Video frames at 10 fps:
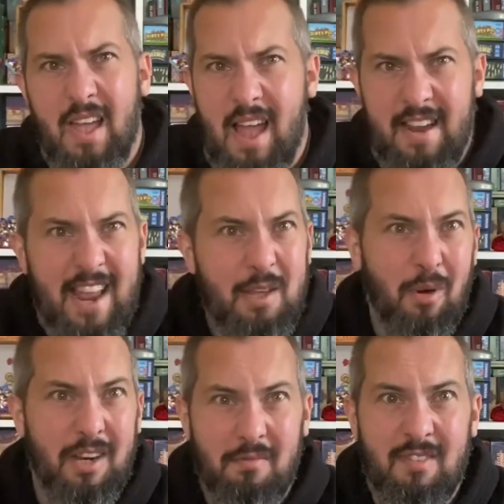and
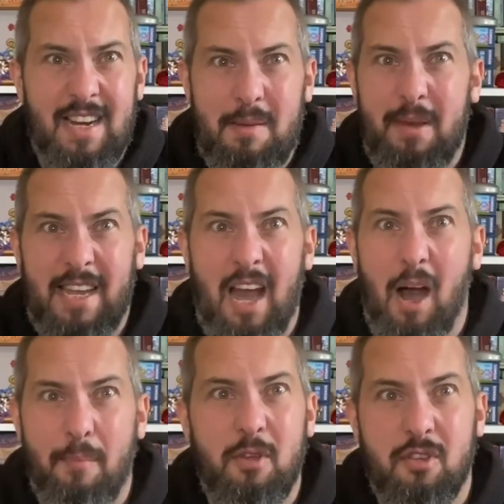anyone can really pick it
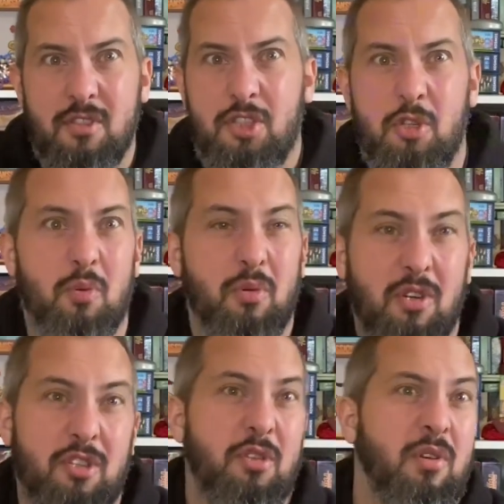up, you just choose what you
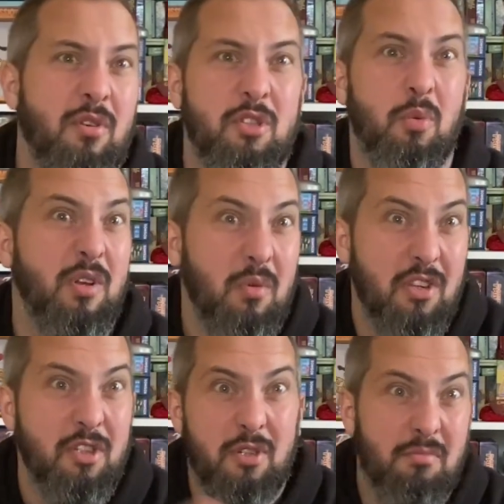want to do what you want
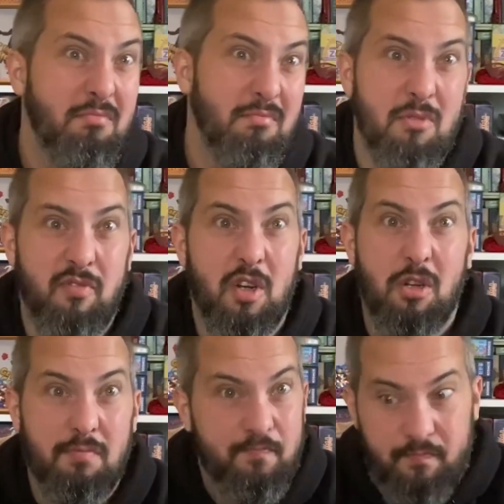to do, move
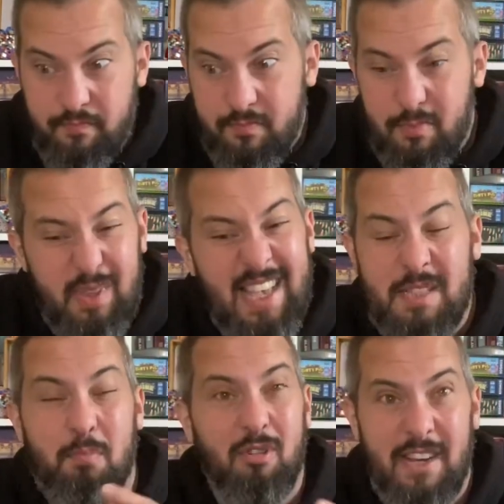along. It's
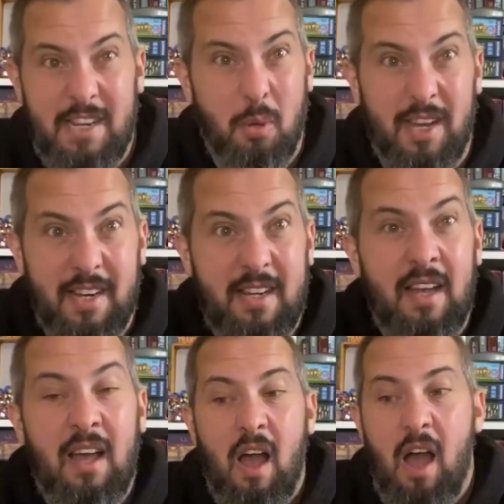pretty quick.
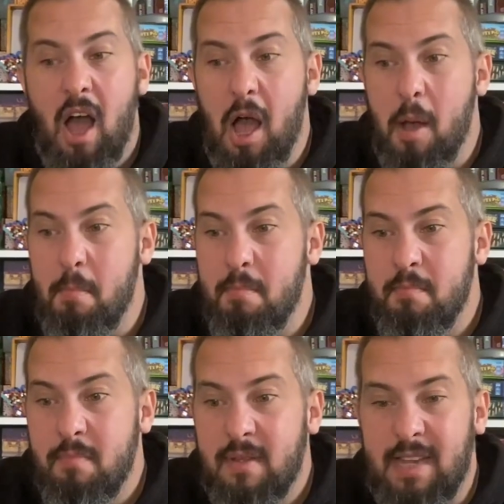
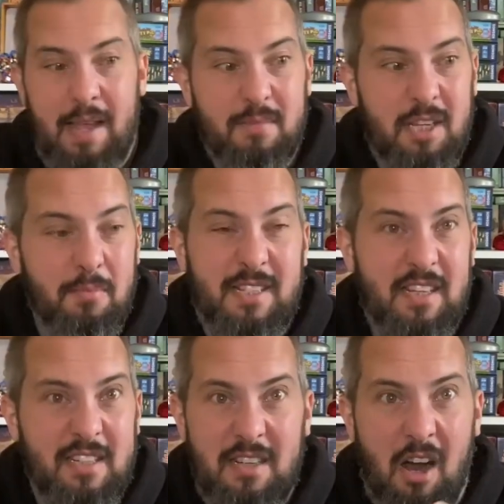Games can be
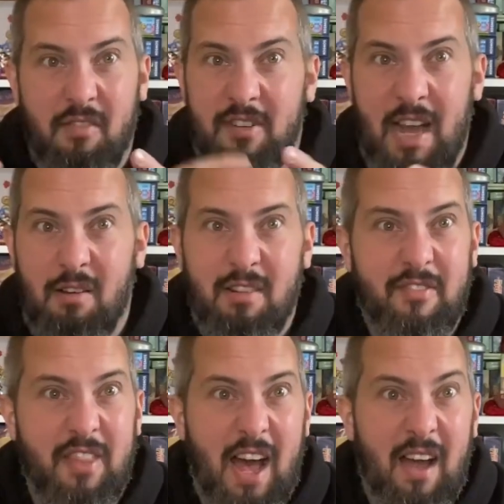done in half an hour,
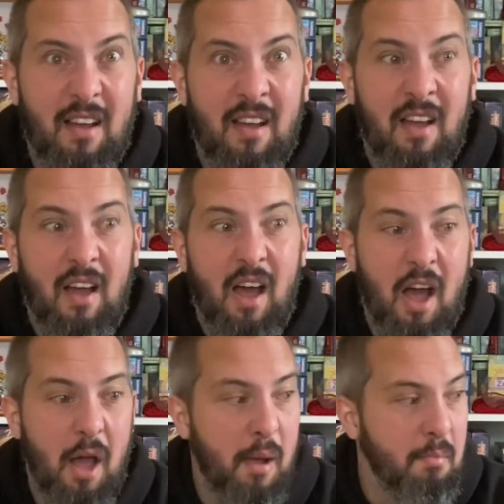if that.
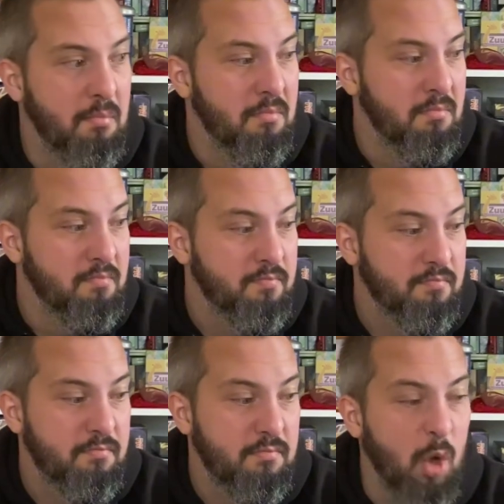
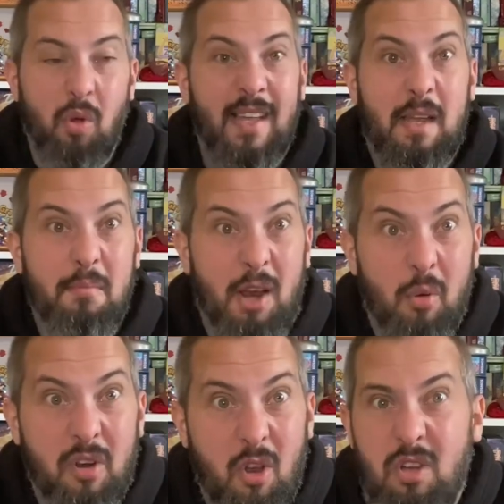Or they can go
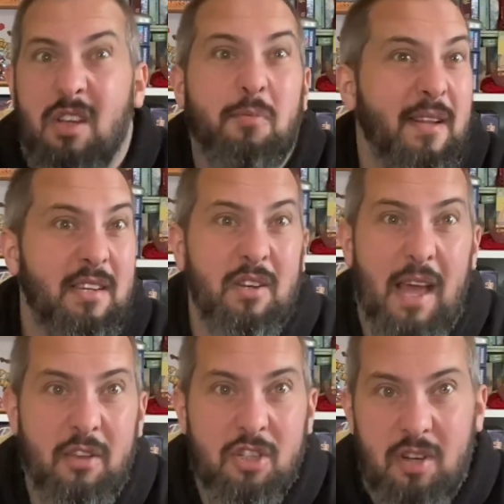on longer, depending on how
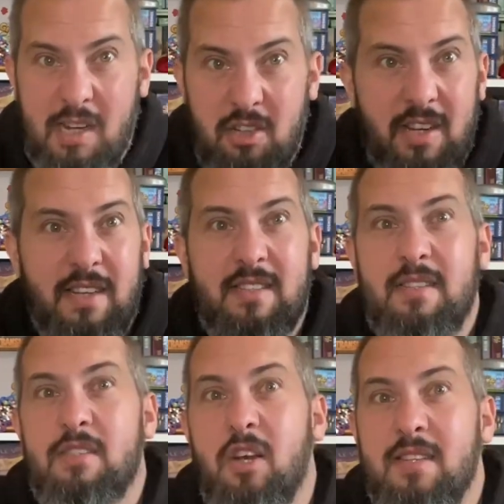you're
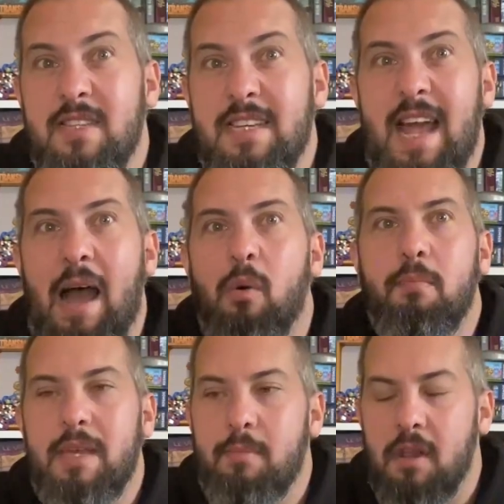strategizing and how
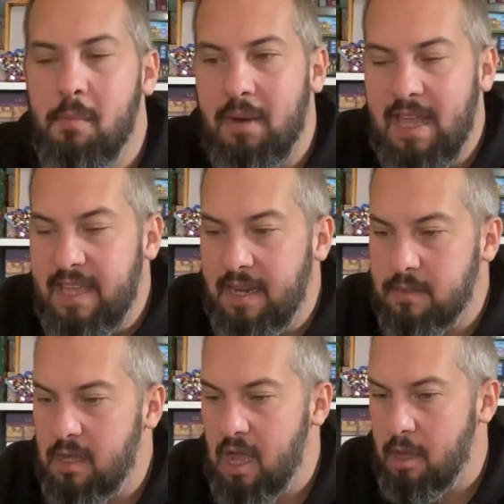people are playing.
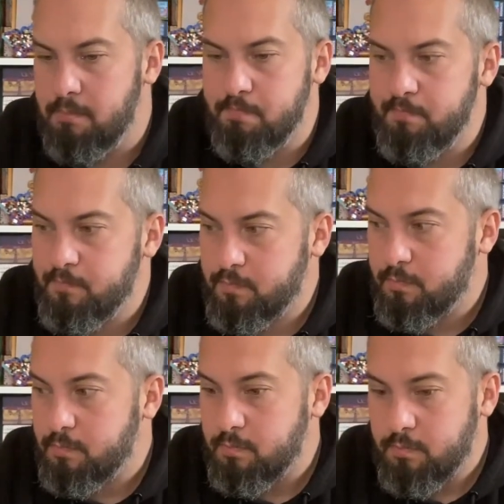
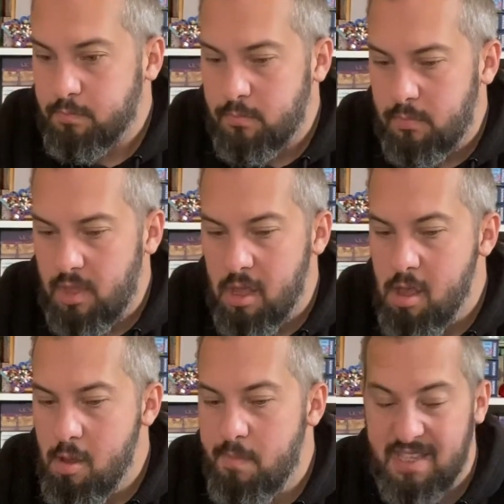
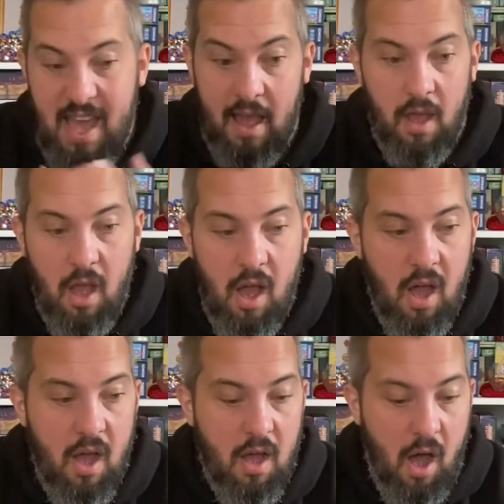But yeah,
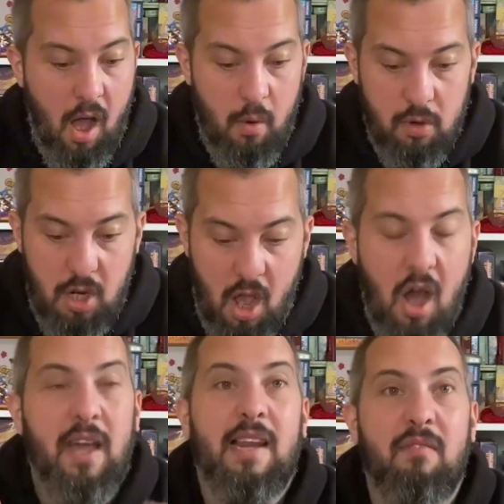I would
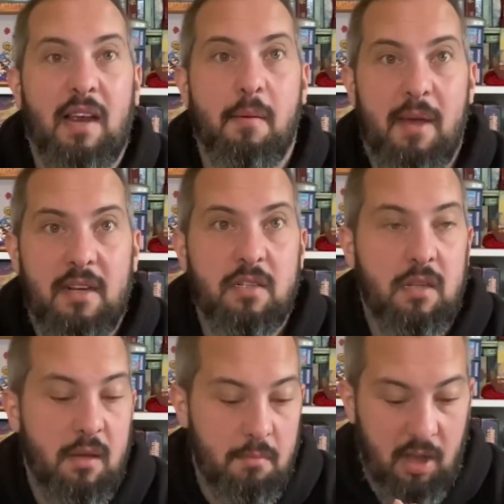highly recommend
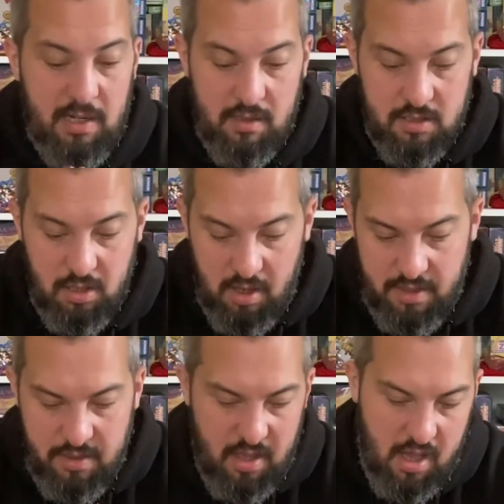My Little Scythe.